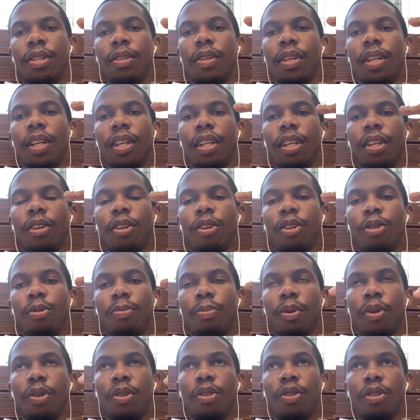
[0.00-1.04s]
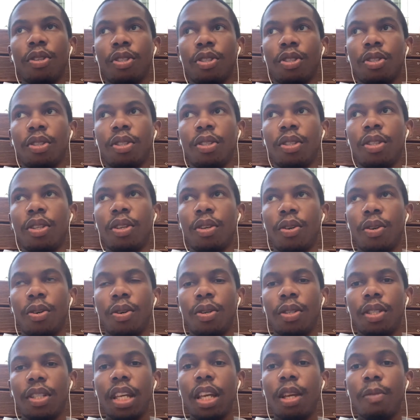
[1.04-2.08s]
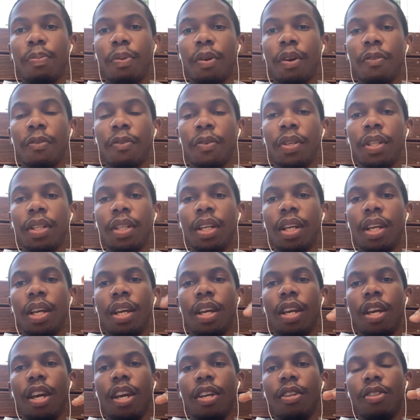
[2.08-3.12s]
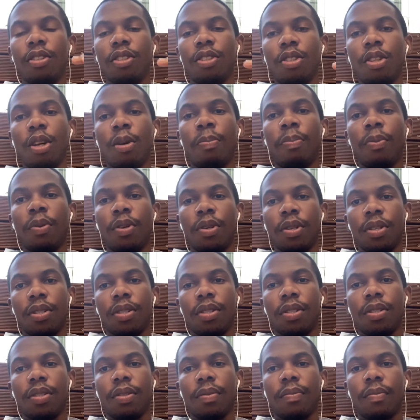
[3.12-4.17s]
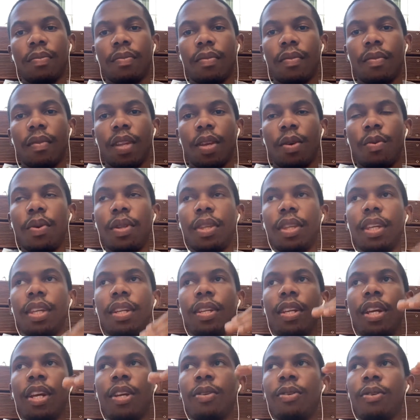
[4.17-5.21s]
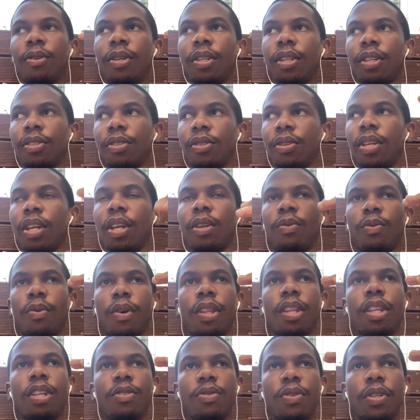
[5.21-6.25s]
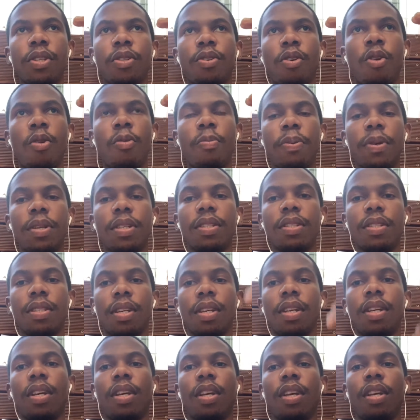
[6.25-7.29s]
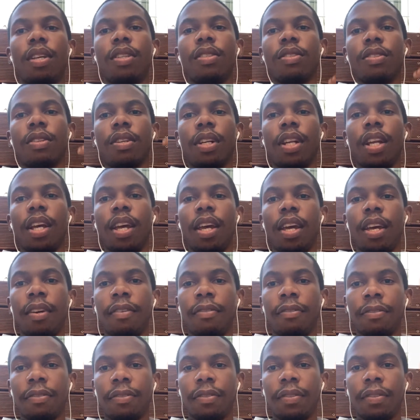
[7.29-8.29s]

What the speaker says: can include both your take profit and your stop loss within that order, so that when the trade opens, it's gonna have